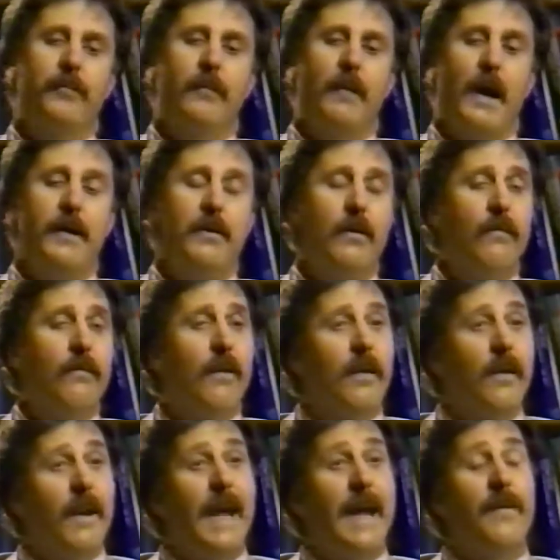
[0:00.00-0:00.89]
I no
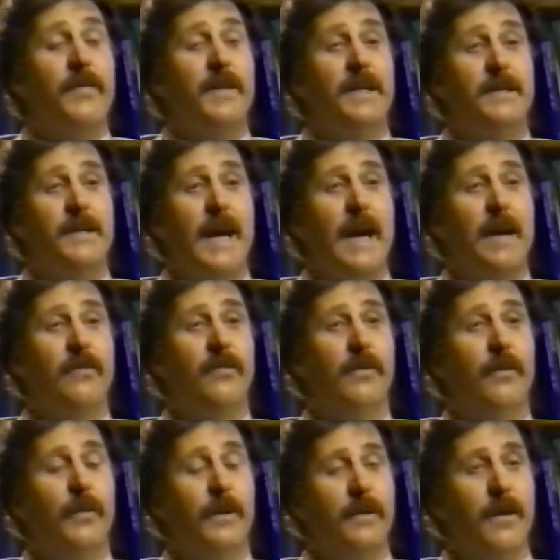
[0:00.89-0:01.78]
longer have the attacks
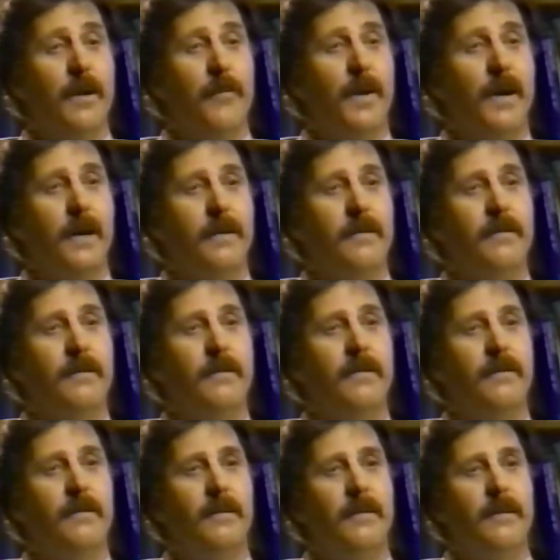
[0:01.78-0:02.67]
that would come on.
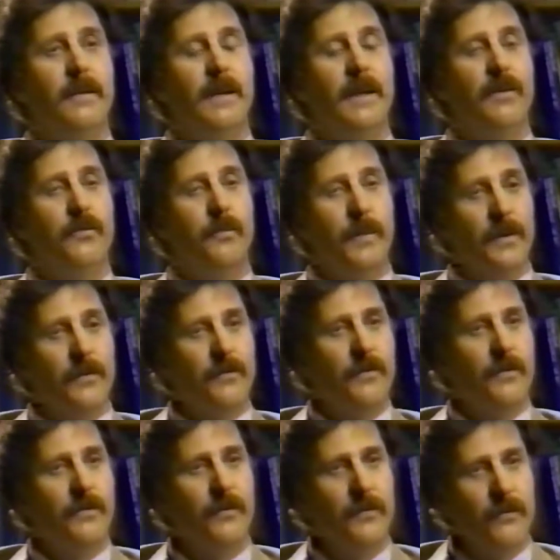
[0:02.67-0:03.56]
It's
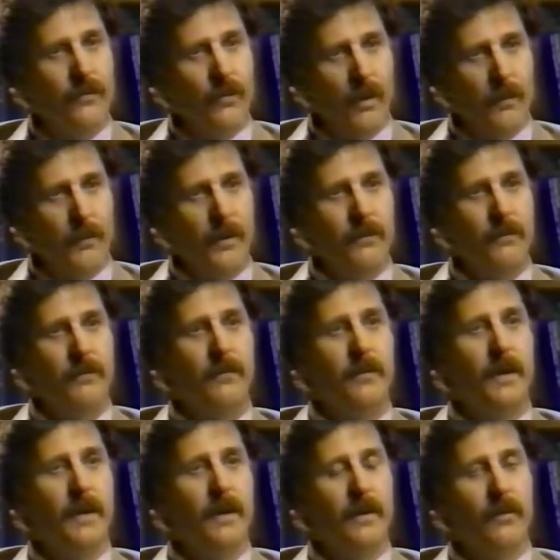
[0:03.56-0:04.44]
business as normal,
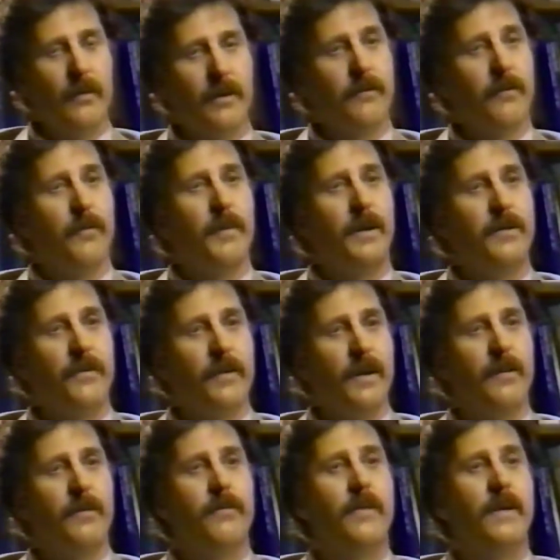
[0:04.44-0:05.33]
and I work for
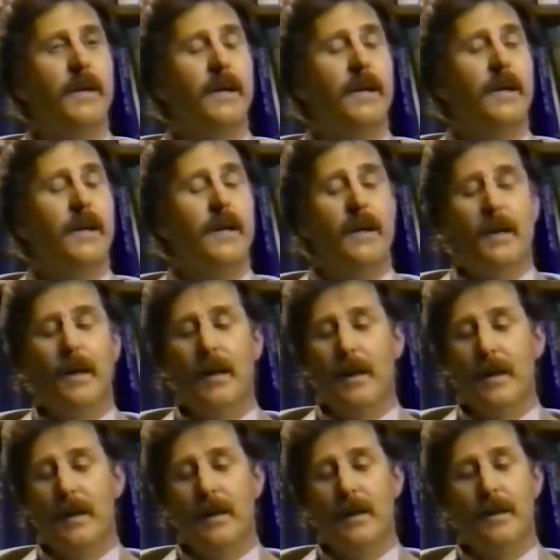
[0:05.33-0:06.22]
myself.
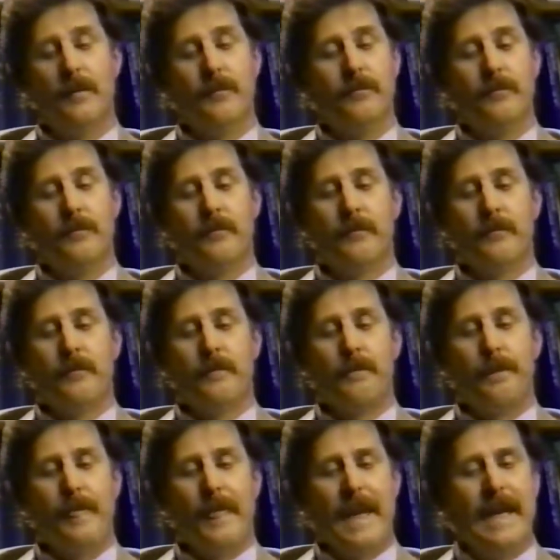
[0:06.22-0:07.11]
And
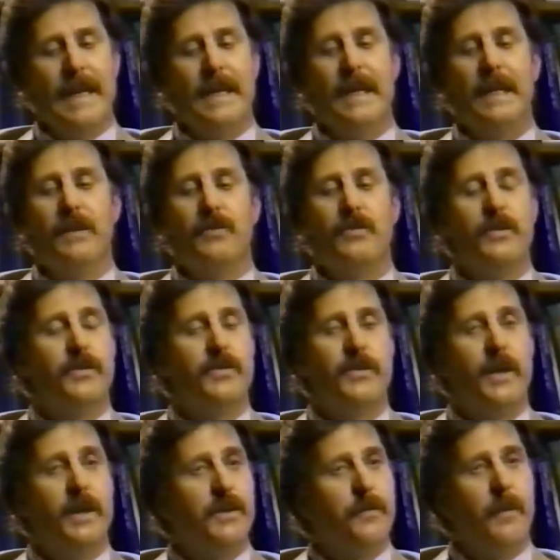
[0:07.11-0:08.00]
it's
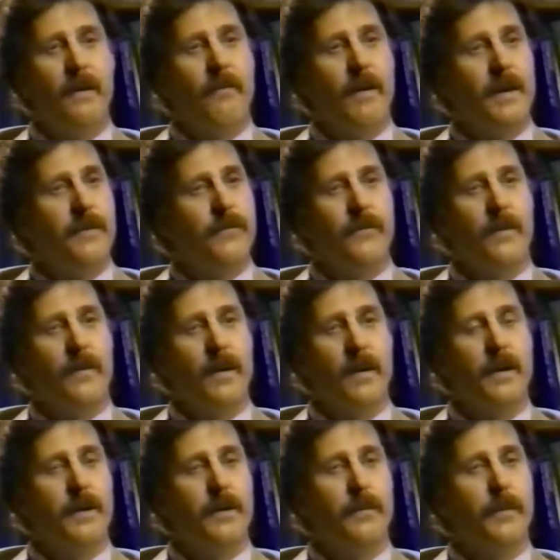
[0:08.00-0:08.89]
just changed my life
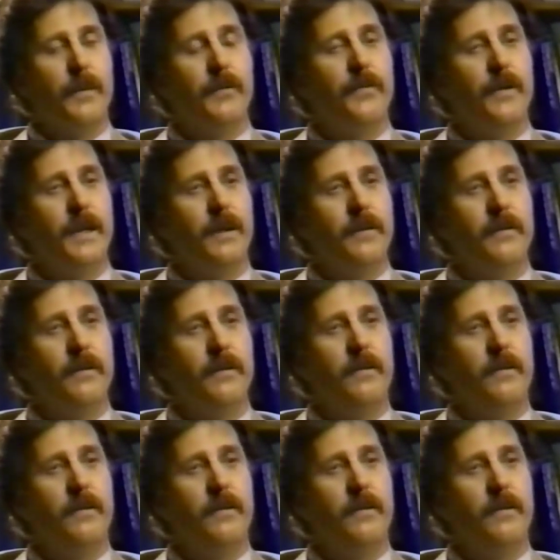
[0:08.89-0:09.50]
100%.